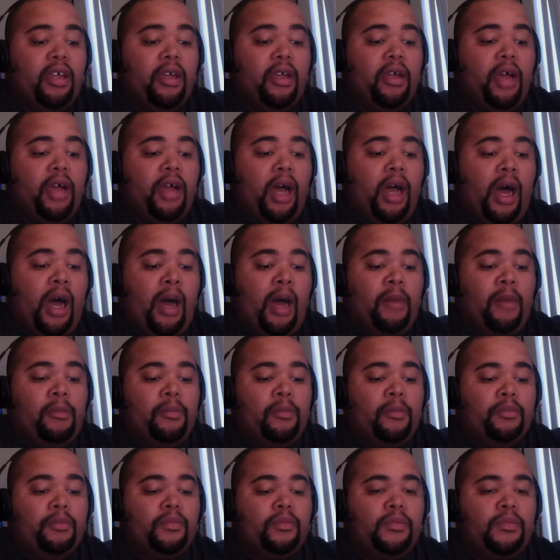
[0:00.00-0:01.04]
the
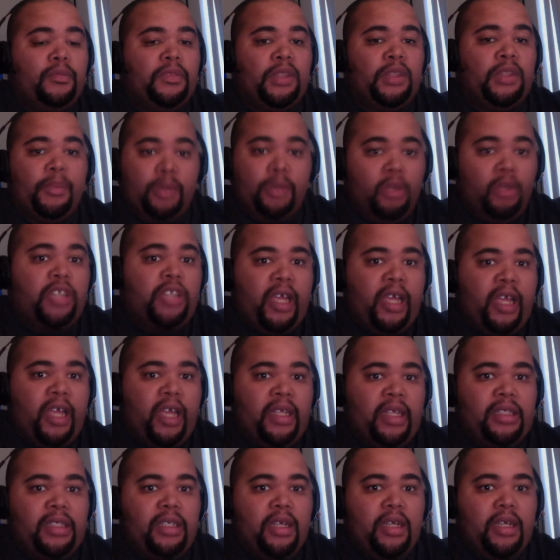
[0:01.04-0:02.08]
Blue
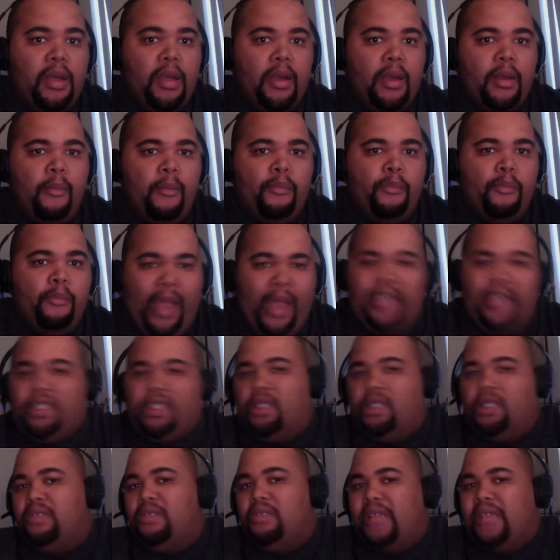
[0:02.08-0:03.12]
Jays, based on
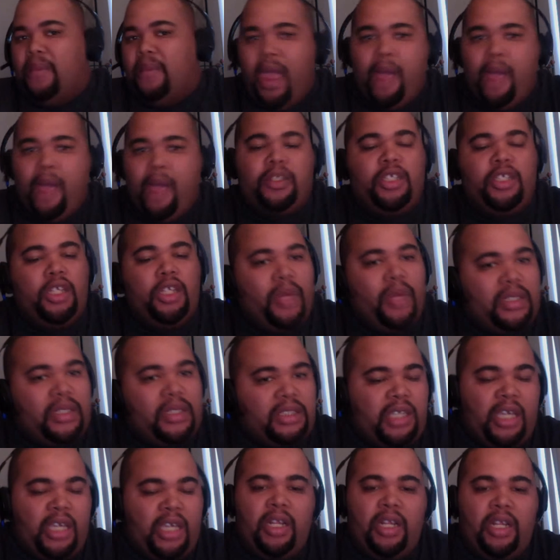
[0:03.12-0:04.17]
the moves they made with
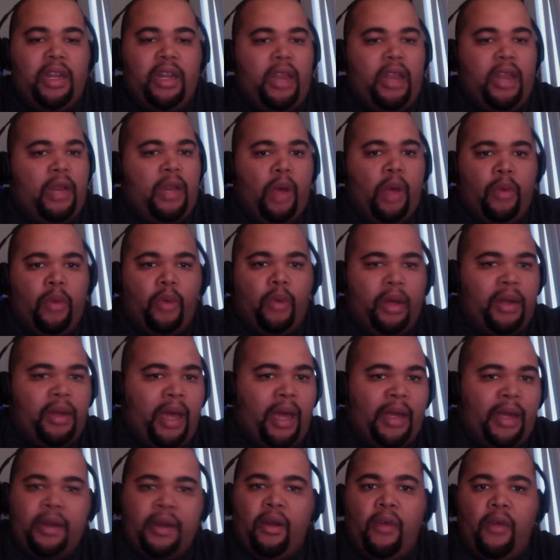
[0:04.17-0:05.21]
Tulowitzki and
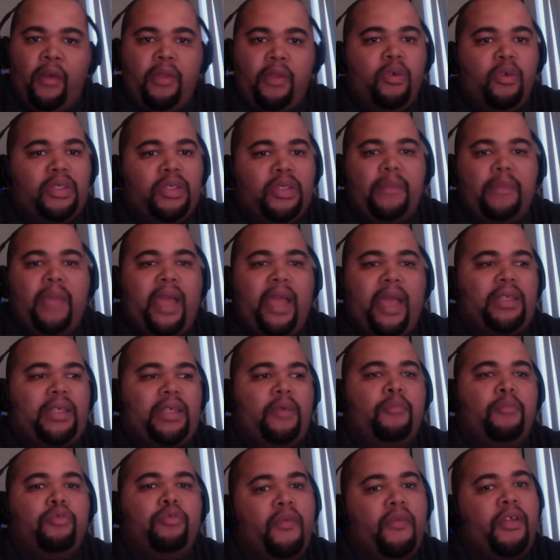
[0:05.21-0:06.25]
whatnot, and all the moves they made to
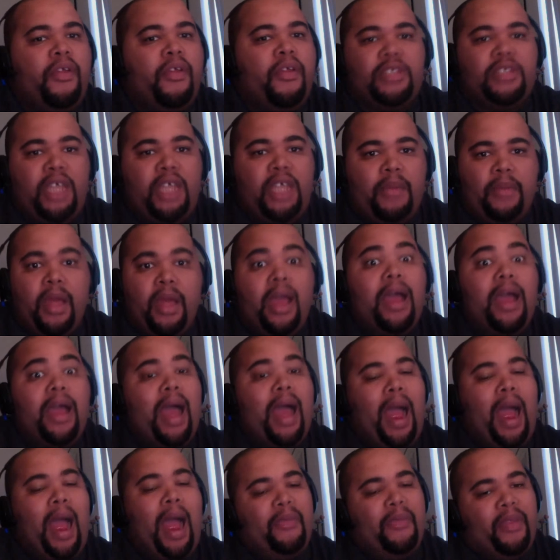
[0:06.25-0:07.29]
improve their team,
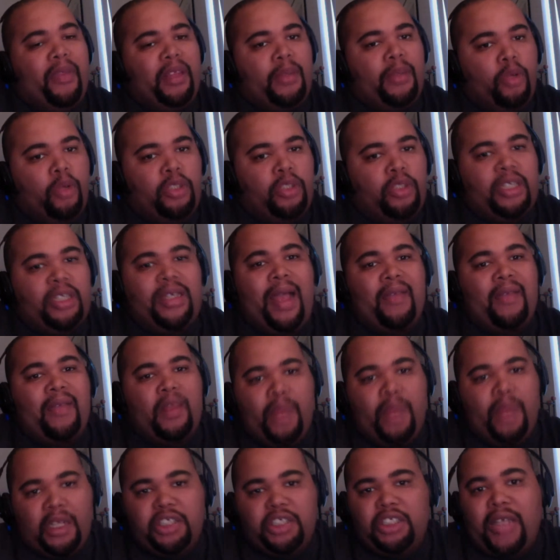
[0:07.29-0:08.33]
I think the Blue Jays have the
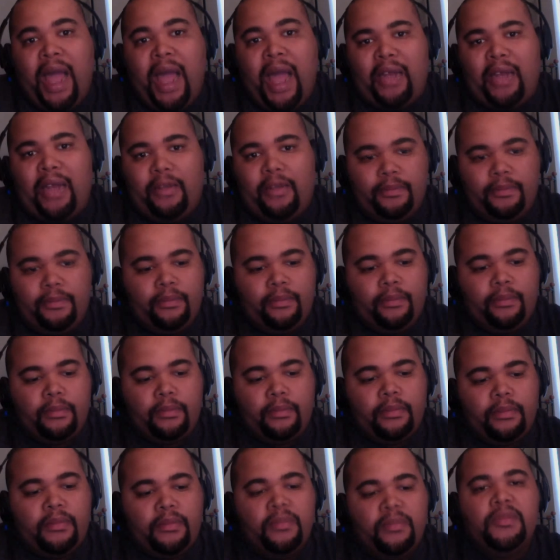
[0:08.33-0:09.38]
best shot
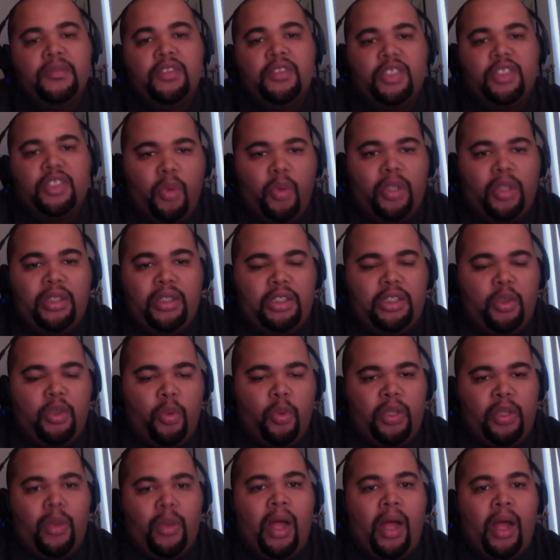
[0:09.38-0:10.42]
to
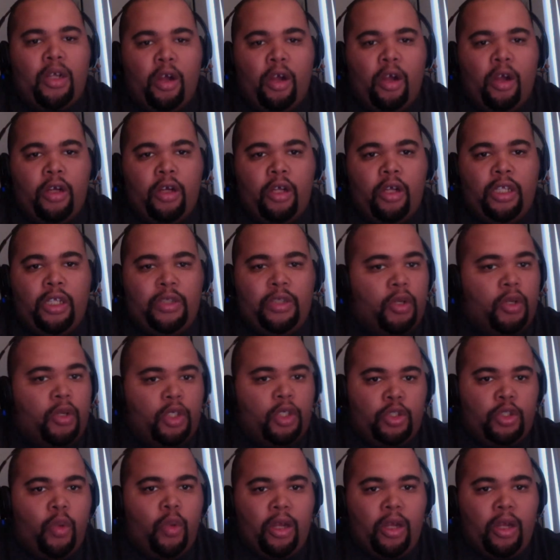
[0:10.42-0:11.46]
win the wild card, at least one of those
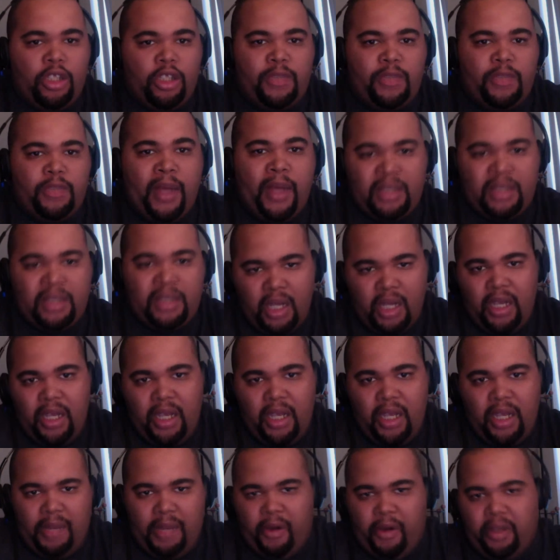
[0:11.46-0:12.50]
2 wild card spots
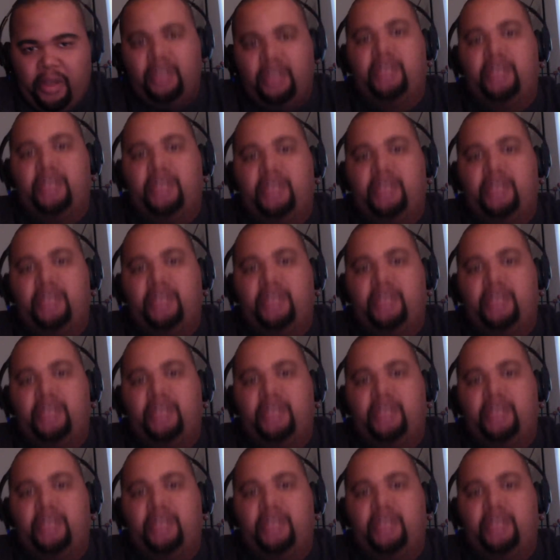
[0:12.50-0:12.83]
in the American League.